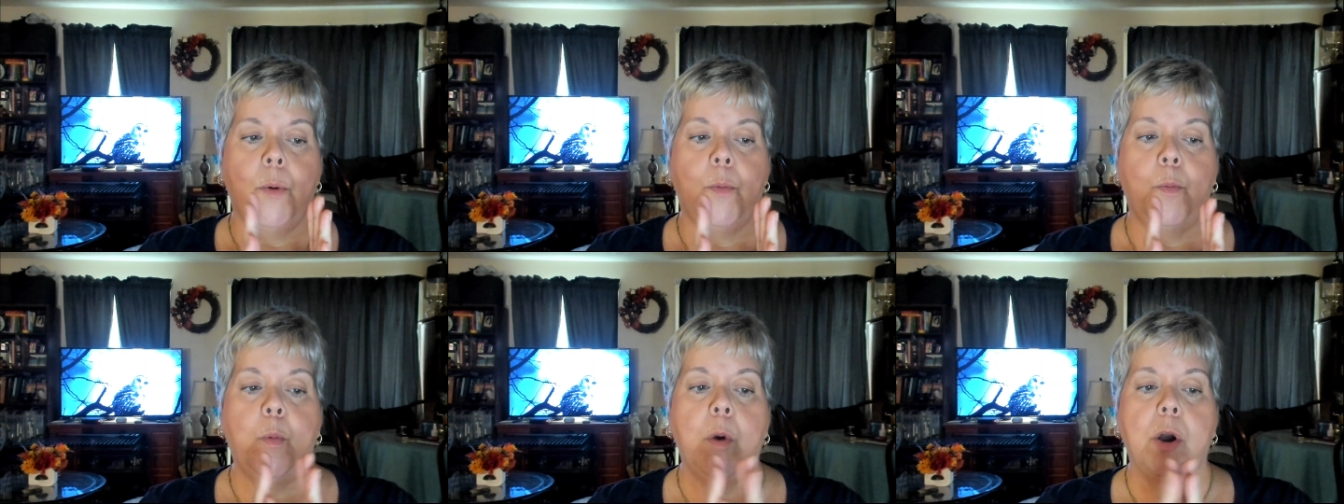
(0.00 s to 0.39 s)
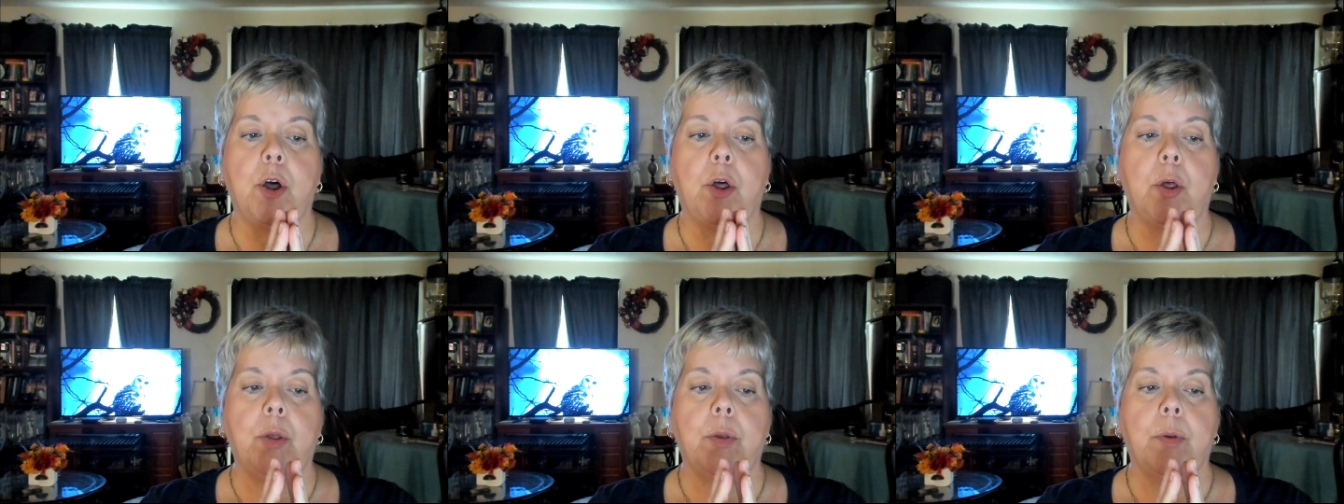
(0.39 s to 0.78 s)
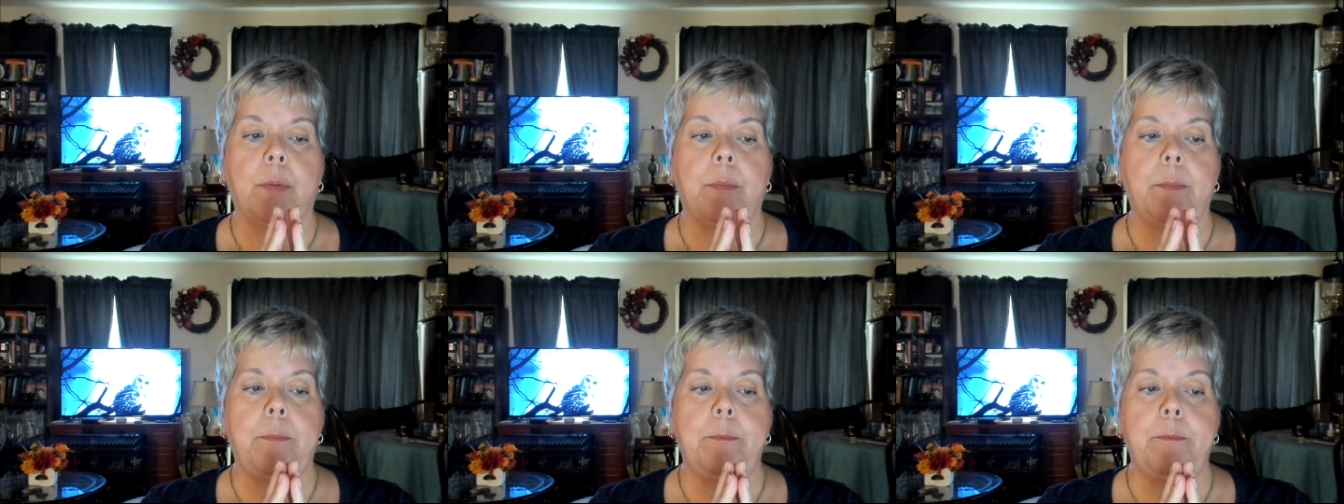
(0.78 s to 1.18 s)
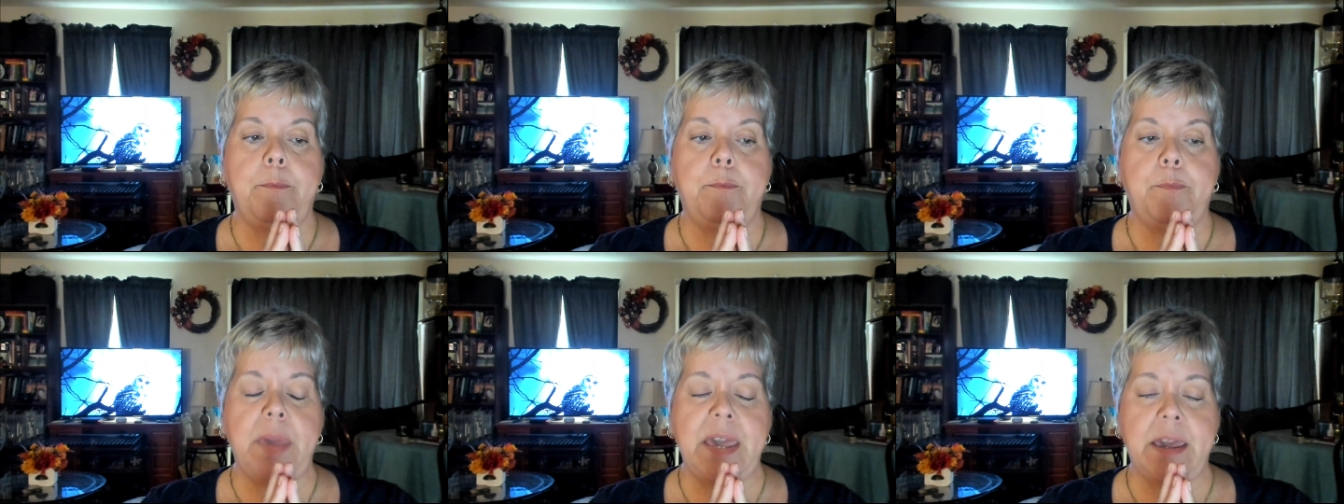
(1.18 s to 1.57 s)
will
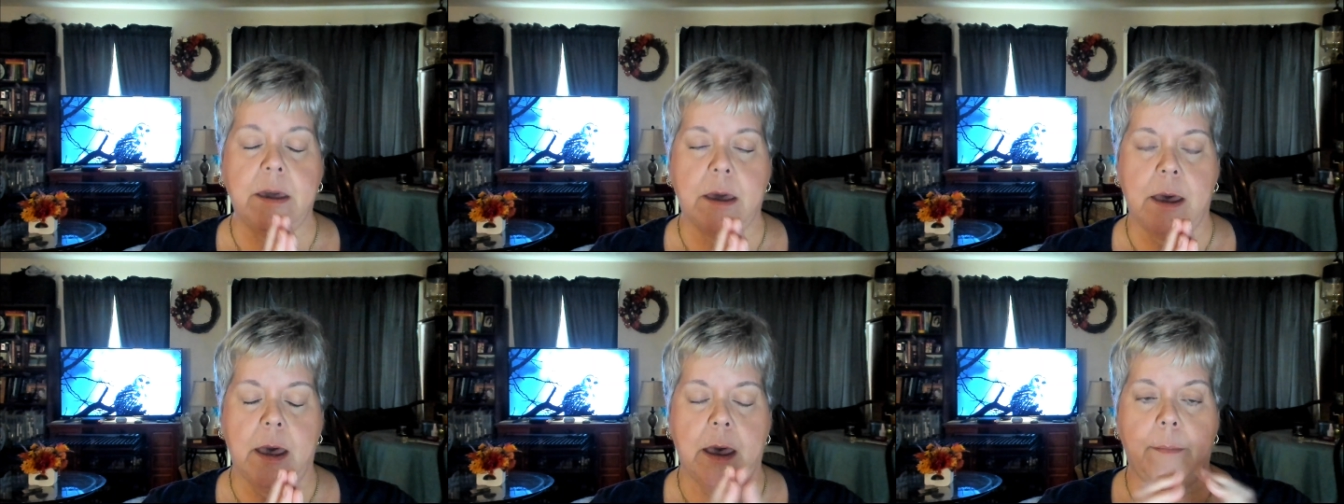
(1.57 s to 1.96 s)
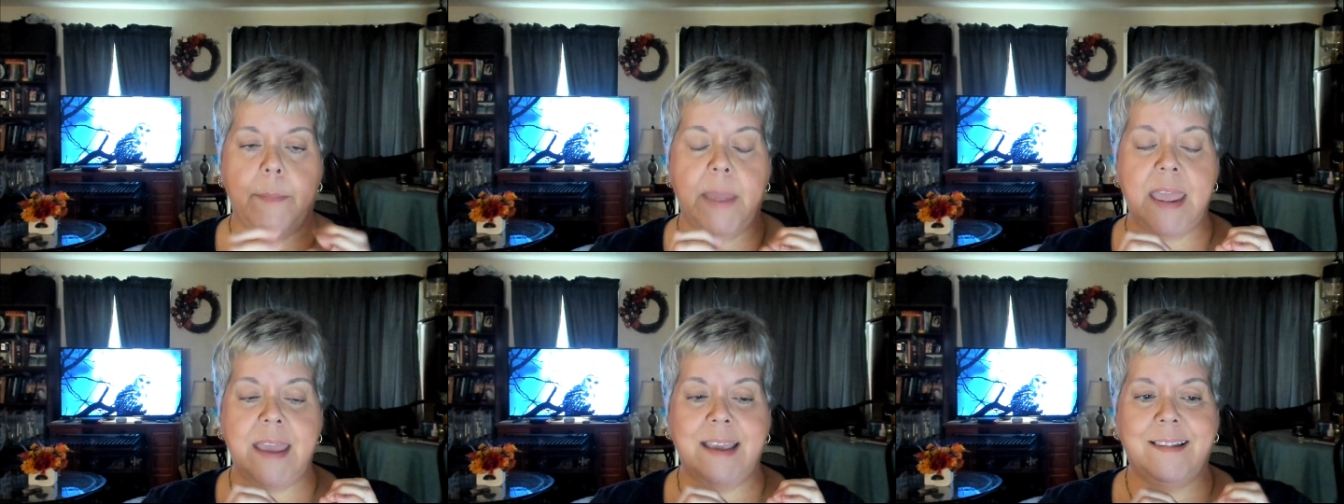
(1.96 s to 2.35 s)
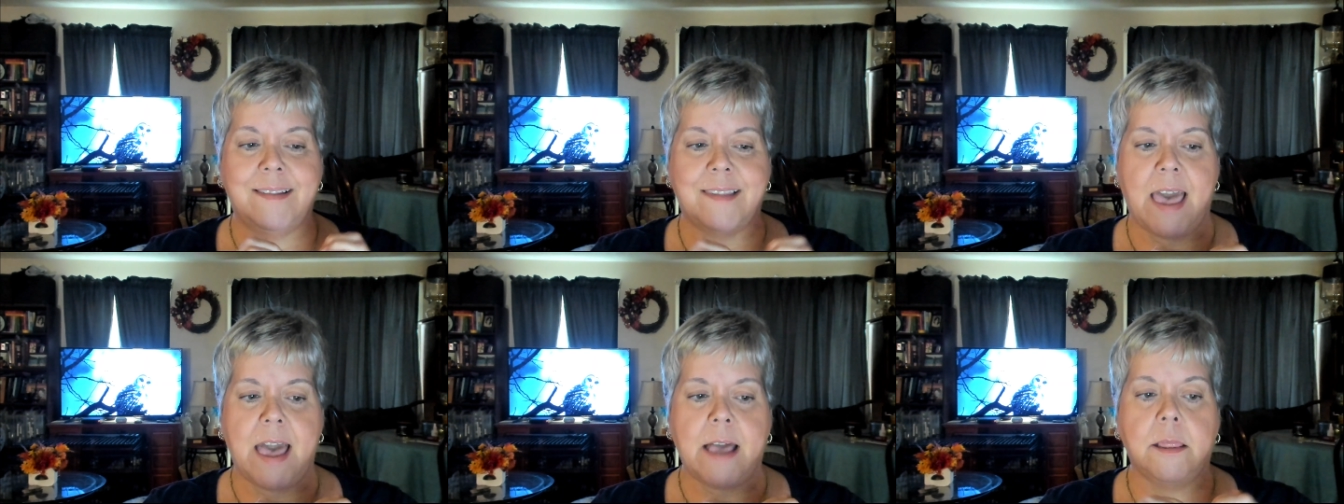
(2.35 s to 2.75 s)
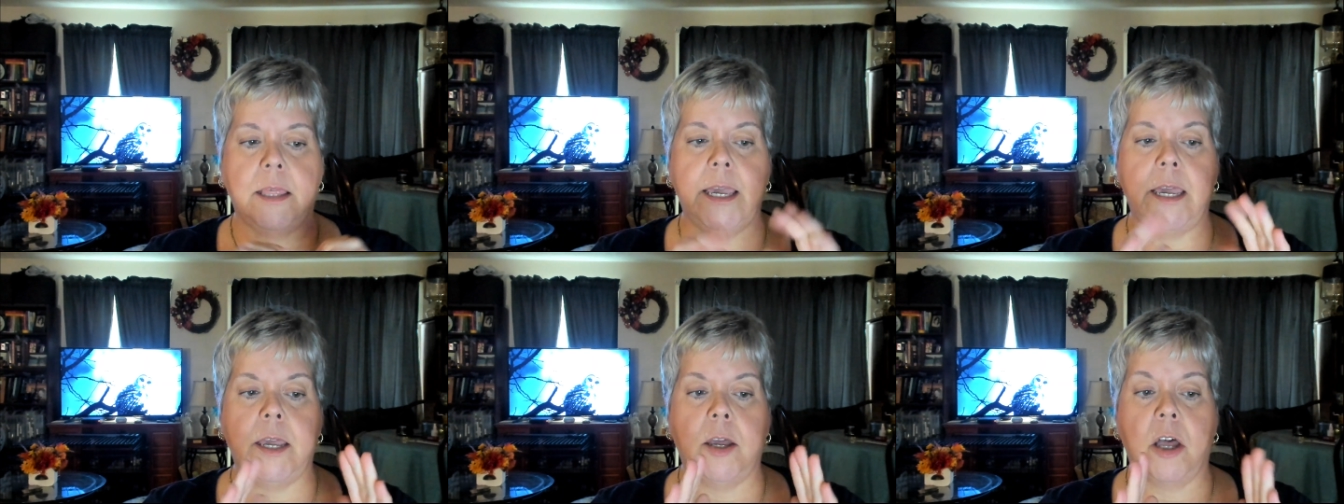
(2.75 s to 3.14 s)
become
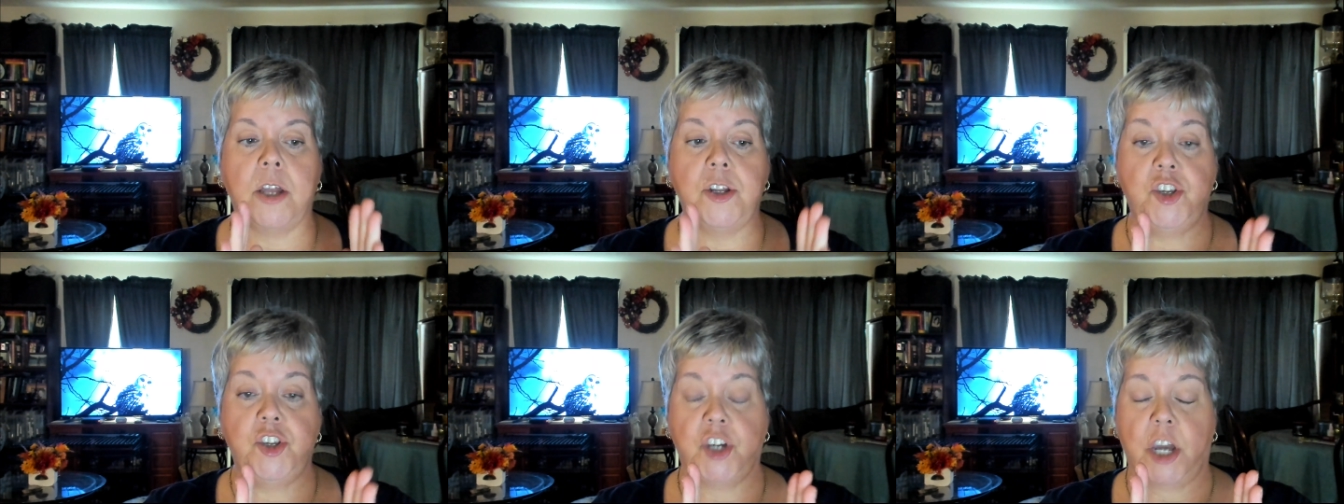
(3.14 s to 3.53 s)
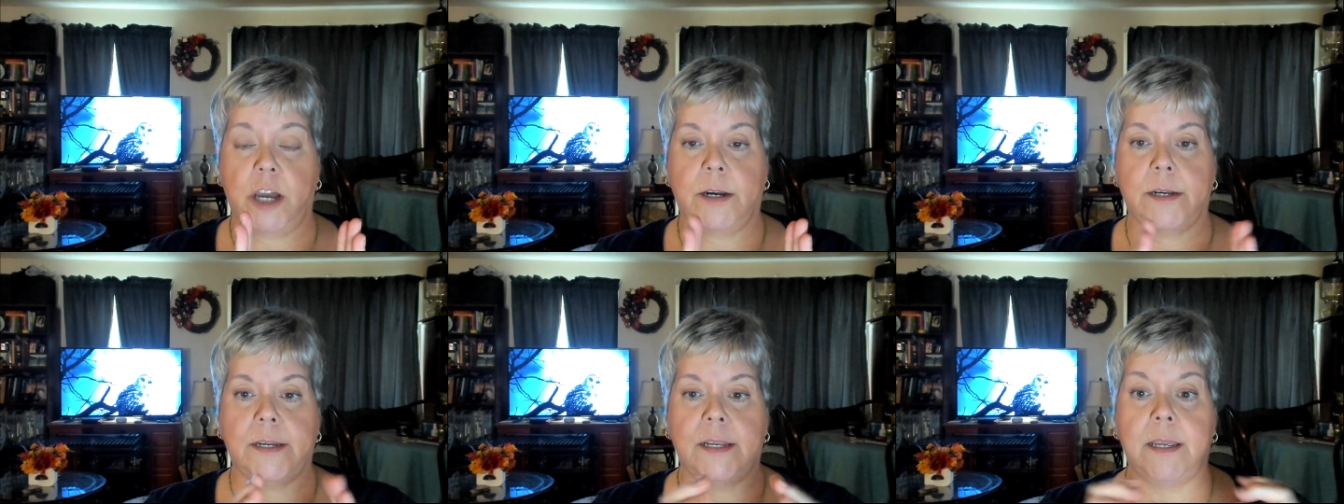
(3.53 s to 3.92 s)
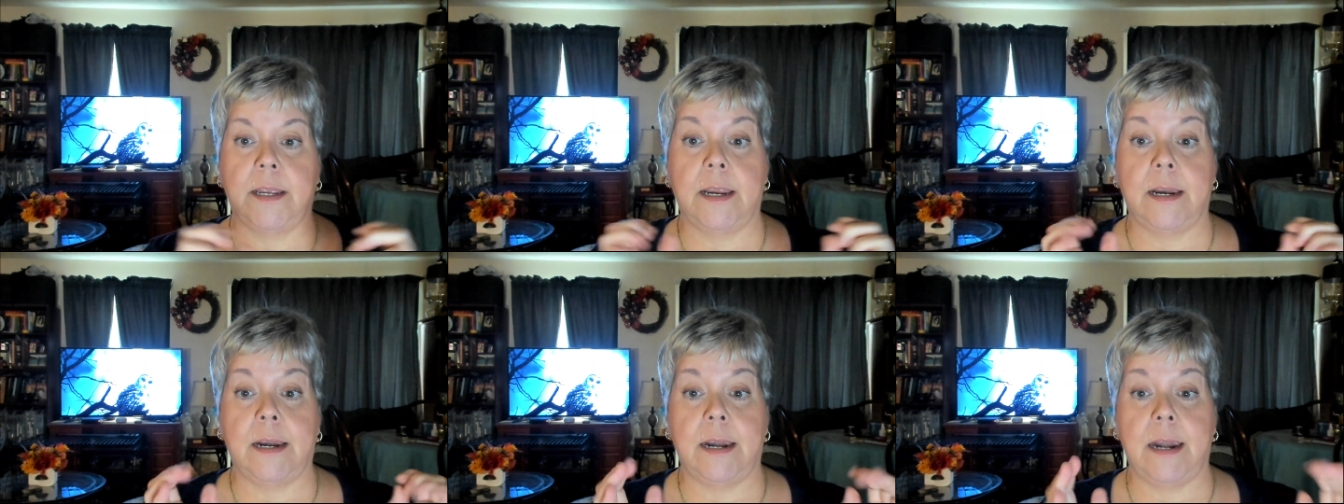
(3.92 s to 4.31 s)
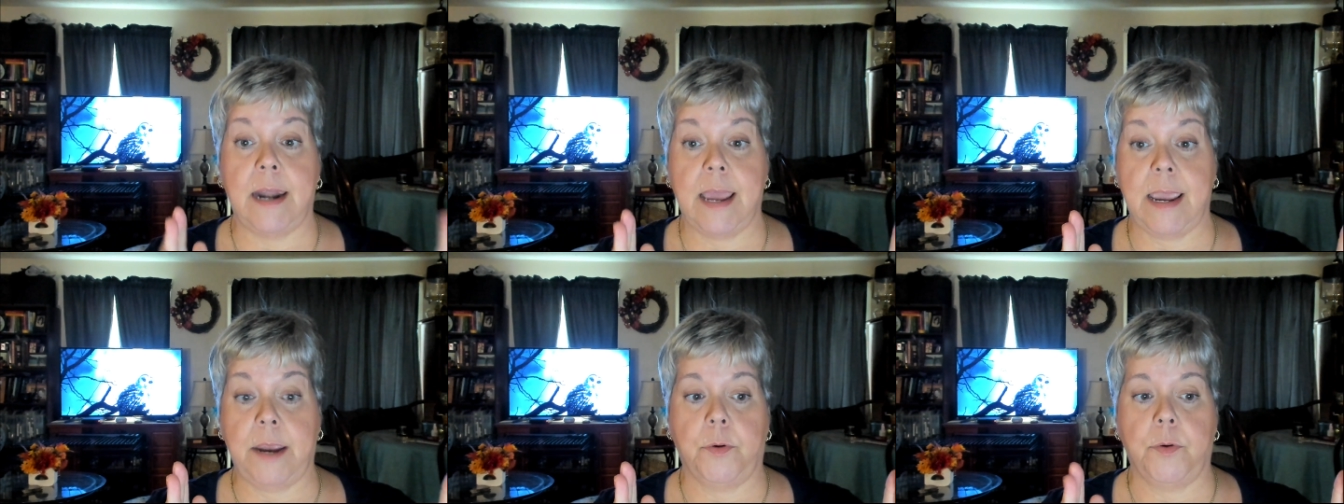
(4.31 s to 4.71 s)
exactly conjunct
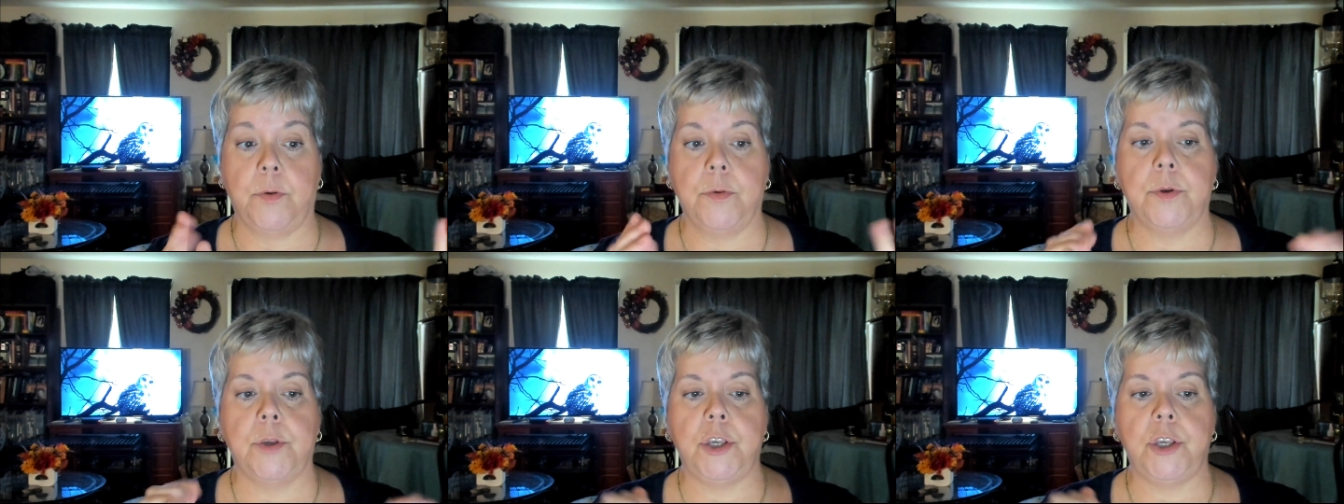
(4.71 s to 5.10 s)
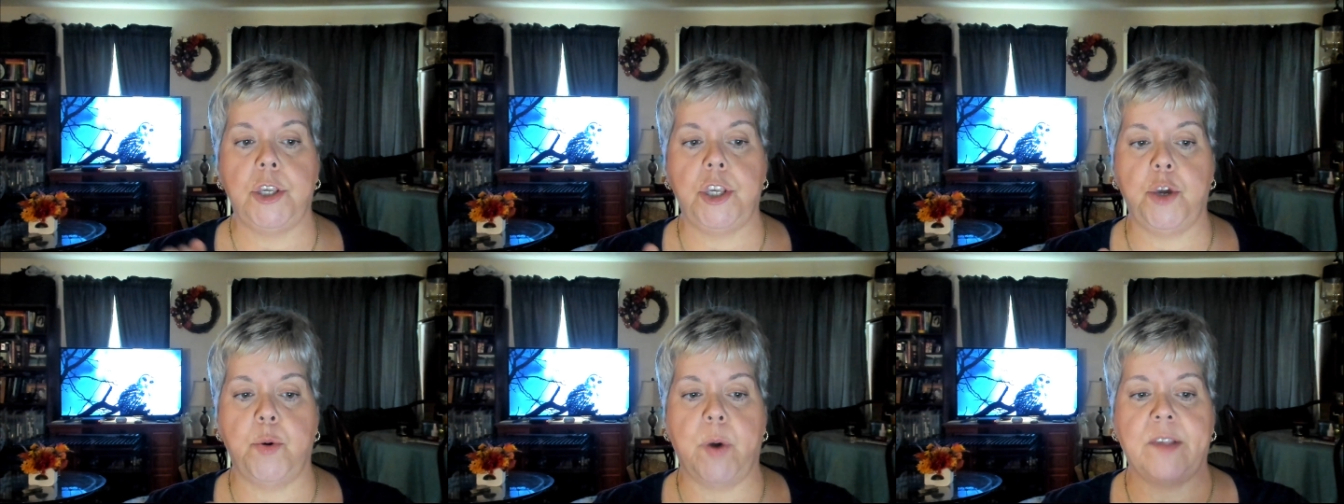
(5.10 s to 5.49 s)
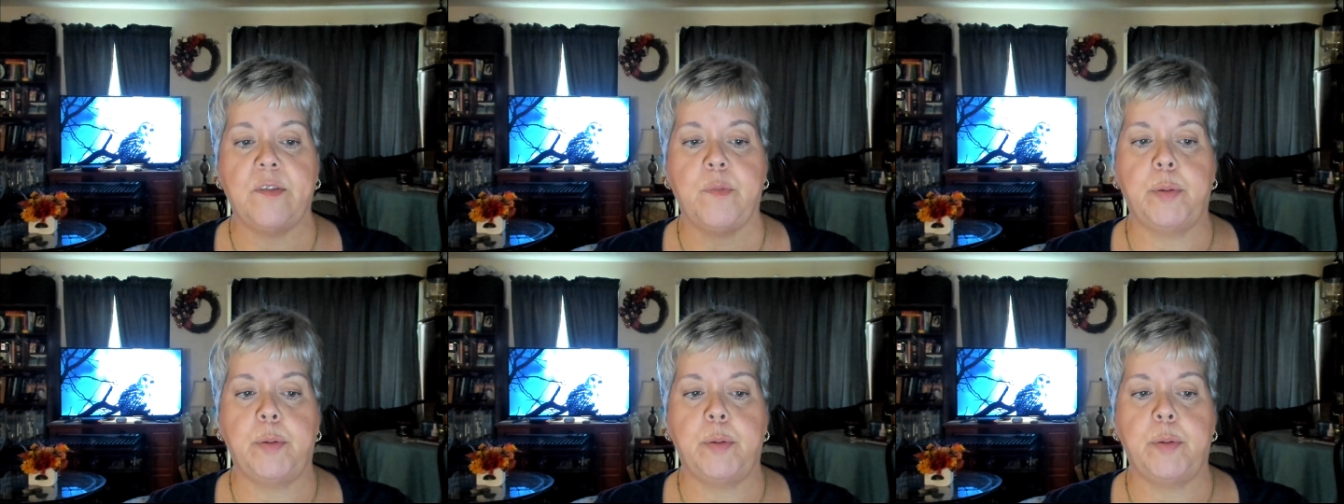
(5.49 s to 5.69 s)
natal U.S.